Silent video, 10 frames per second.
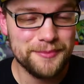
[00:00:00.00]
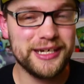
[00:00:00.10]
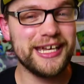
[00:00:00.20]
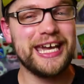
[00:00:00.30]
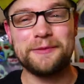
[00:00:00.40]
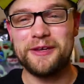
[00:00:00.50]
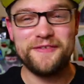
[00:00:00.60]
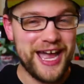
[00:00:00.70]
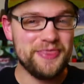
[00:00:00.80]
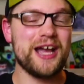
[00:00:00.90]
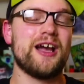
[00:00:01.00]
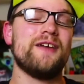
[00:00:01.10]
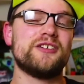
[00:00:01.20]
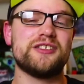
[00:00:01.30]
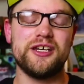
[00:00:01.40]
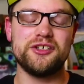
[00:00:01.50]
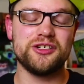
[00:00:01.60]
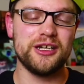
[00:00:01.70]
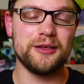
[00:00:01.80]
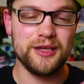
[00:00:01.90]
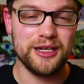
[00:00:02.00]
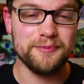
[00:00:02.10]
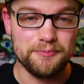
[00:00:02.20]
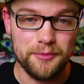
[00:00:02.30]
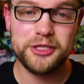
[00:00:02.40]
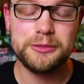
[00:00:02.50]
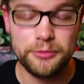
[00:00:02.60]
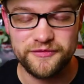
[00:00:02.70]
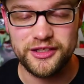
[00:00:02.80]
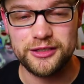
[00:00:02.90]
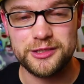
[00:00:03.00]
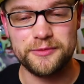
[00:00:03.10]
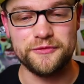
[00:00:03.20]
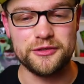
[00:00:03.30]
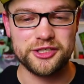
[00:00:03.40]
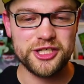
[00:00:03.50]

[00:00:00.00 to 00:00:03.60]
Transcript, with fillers: but again, we've had that conversation in multiple videos before.